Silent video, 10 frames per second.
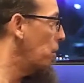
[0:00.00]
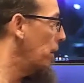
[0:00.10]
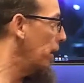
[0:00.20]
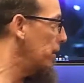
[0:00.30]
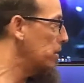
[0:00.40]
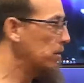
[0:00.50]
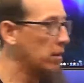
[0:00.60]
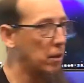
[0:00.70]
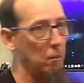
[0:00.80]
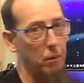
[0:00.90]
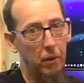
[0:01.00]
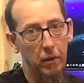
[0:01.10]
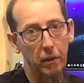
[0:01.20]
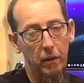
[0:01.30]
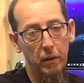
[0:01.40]
into the
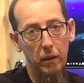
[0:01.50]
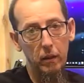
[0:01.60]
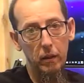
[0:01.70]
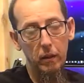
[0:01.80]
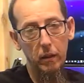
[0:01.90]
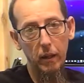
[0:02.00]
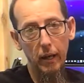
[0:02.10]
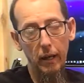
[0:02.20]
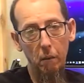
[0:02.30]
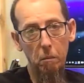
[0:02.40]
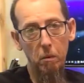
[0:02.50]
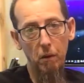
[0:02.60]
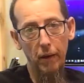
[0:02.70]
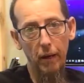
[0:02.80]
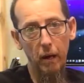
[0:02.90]
computer and I'll
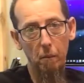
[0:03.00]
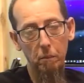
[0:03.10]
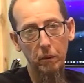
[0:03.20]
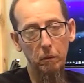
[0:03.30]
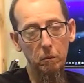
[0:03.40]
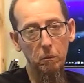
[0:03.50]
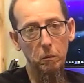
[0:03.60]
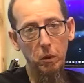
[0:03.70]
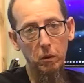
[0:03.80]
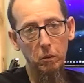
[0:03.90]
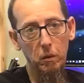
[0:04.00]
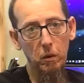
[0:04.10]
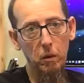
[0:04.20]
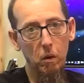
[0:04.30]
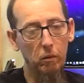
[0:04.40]
pull that up and we'll
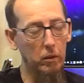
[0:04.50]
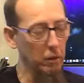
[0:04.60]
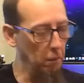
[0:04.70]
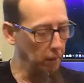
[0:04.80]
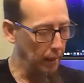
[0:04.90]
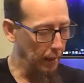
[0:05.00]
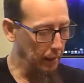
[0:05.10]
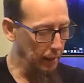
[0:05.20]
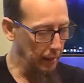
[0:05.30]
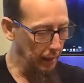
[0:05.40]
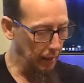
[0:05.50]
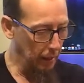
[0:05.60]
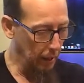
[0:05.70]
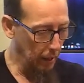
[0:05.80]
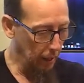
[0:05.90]
go over some of that in there.
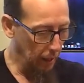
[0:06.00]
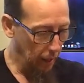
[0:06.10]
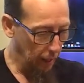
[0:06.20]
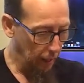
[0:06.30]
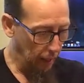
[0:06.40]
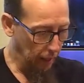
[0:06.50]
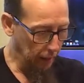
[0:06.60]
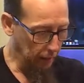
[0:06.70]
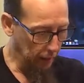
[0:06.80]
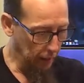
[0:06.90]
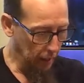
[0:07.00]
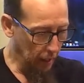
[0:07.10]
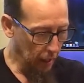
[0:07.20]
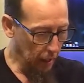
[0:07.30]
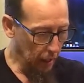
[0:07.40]

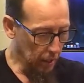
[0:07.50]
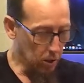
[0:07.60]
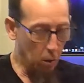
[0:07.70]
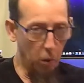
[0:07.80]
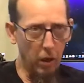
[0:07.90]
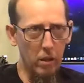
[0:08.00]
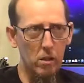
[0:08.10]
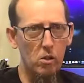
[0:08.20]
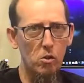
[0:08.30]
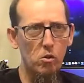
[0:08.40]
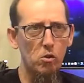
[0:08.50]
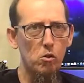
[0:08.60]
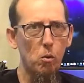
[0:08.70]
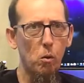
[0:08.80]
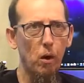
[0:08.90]
So we're
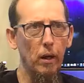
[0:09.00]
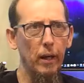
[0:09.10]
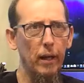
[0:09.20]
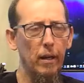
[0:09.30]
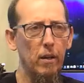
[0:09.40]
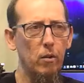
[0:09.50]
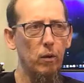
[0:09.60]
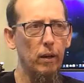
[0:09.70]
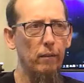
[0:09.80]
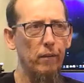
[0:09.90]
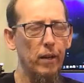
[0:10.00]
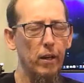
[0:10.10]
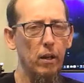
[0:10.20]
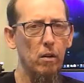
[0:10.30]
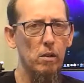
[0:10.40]
23
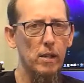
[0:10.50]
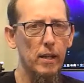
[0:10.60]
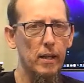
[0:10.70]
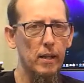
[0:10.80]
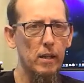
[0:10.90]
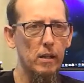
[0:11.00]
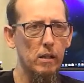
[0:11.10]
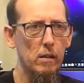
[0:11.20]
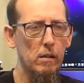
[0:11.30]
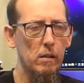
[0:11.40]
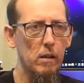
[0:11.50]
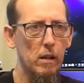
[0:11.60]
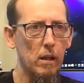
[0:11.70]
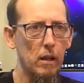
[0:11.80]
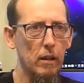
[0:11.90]
videos in.
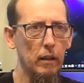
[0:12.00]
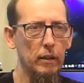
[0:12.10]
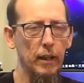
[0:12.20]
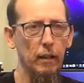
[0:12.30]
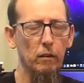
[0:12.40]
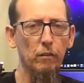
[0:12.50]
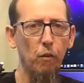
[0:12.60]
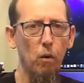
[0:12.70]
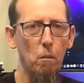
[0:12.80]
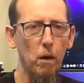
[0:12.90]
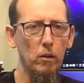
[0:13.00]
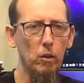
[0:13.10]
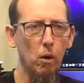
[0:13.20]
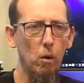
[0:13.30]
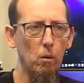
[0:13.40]
The channel's 4 months
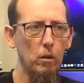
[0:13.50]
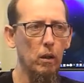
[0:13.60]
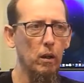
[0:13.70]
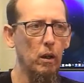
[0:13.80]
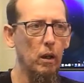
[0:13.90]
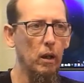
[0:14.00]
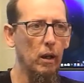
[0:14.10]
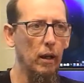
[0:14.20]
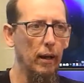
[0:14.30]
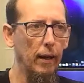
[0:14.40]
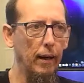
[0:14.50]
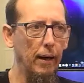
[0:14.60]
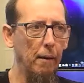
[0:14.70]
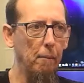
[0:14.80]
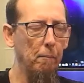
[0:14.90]
old.
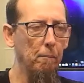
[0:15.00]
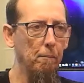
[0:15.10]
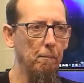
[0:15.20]
And